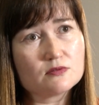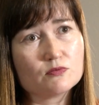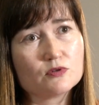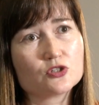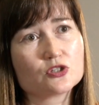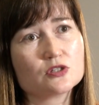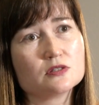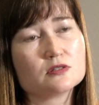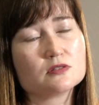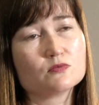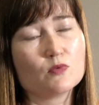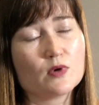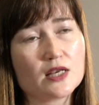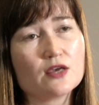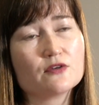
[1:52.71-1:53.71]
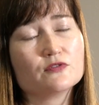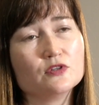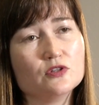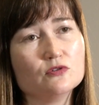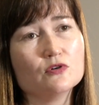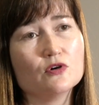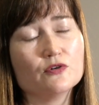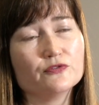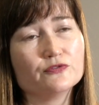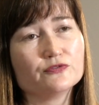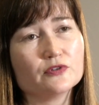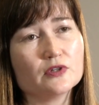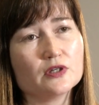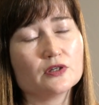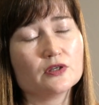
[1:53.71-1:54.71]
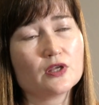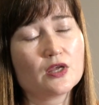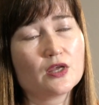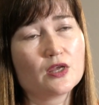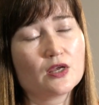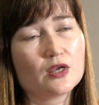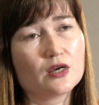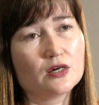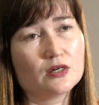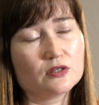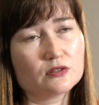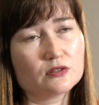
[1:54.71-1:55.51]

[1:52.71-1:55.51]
which is one avenue of